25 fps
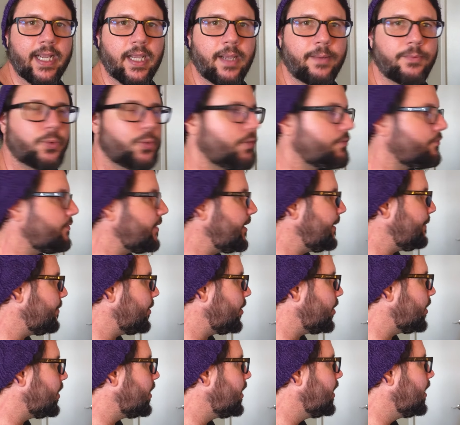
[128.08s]
comes with
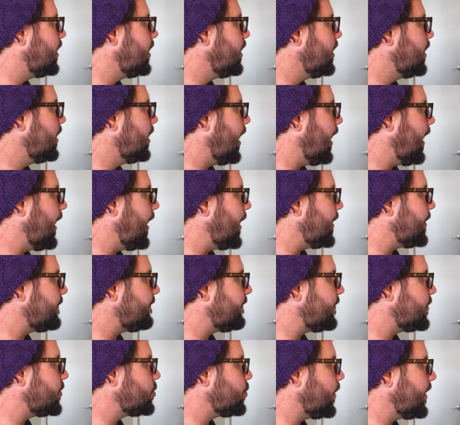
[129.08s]
Reaper. The
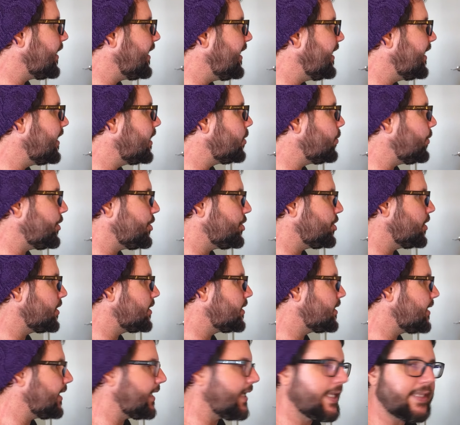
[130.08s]
first one here was
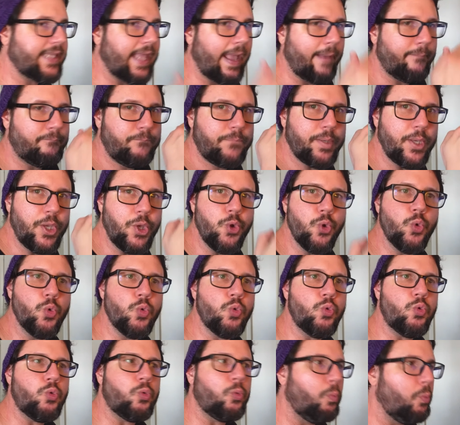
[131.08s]
just to get that
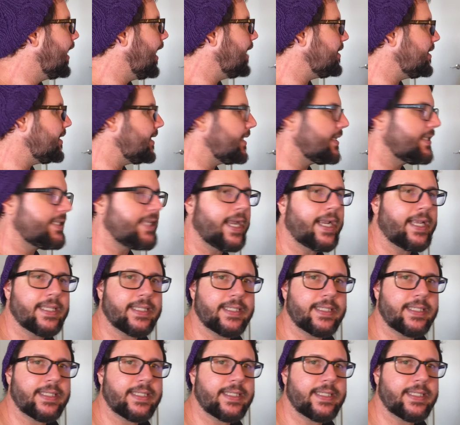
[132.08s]
pew, and then the second